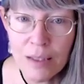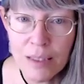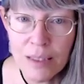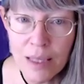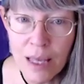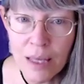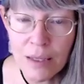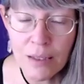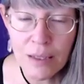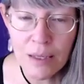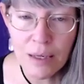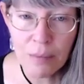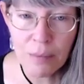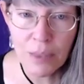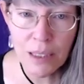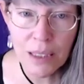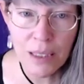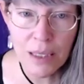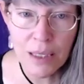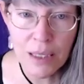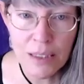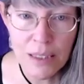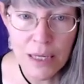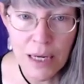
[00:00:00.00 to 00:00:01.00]
a sudden
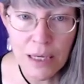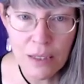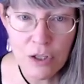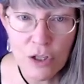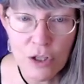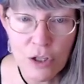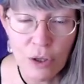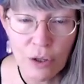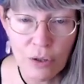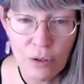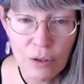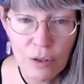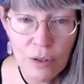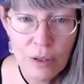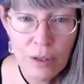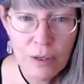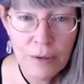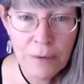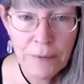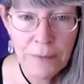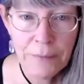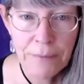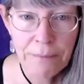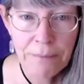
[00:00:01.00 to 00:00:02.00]
immediate danger.
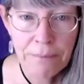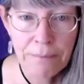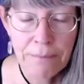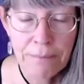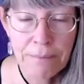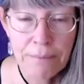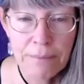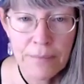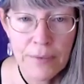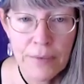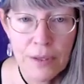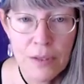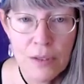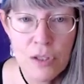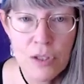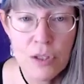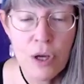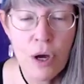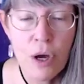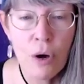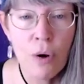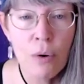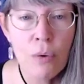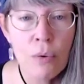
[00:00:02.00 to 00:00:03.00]

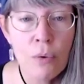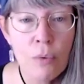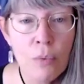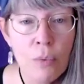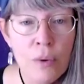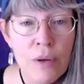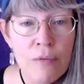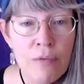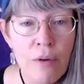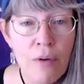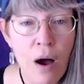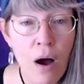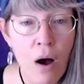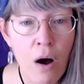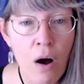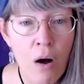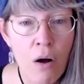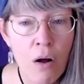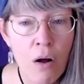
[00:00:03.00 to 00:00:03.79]
So we're